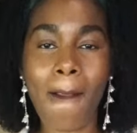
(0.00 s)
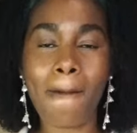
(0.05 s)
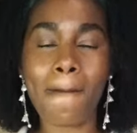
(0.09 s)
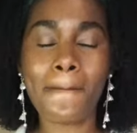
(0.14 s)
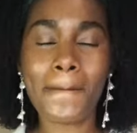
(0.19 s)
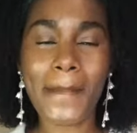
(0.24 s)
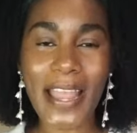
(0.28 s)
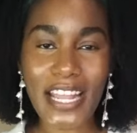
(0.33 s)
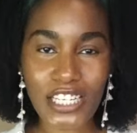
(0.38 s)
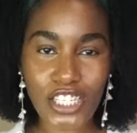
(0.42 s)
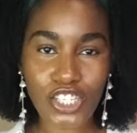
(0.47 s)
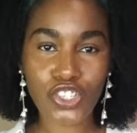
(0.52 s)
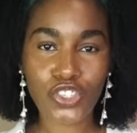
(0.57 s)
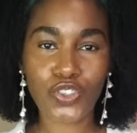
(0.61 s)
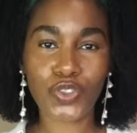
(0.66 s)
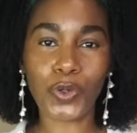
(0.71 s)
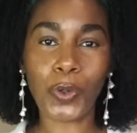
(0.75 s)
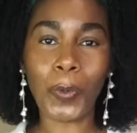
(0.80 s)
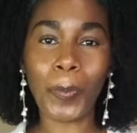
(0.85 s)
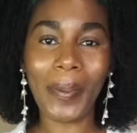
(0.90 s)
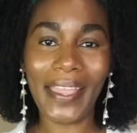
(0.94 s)

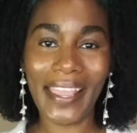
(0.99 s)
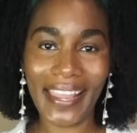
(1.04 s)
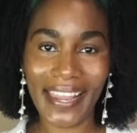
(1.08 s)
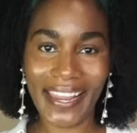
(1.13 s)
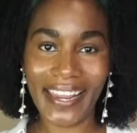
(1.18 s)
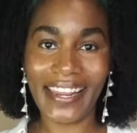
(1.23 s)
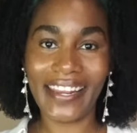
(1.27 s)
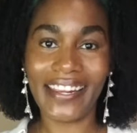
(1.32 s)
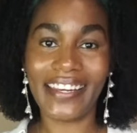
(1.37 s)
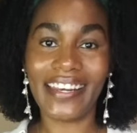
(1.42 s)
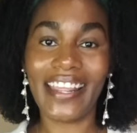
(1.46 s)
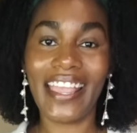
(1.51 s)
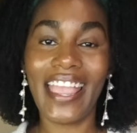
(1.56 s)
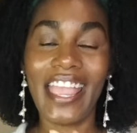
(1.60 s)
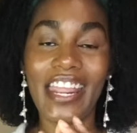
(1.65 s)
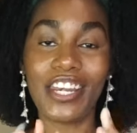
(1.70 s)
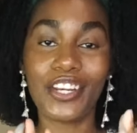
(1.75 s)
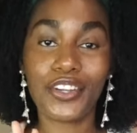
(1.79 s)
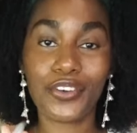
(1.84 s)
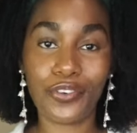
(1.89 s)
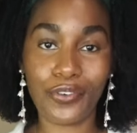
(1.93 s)
menstrual pain
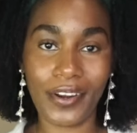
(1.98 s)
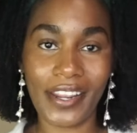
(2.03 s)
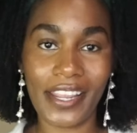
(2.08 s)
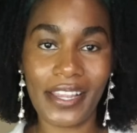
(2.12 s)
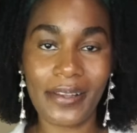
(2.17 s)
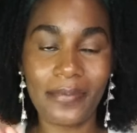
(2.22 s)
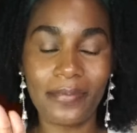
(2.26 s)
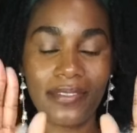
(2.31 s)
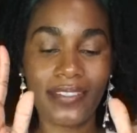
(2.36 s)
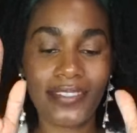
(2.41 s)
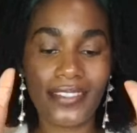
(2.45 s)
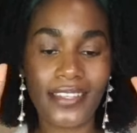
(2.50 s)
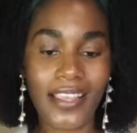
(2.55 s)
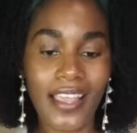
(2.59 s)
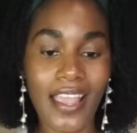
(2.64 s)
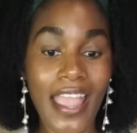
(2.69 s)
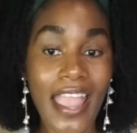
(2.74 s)
and cramps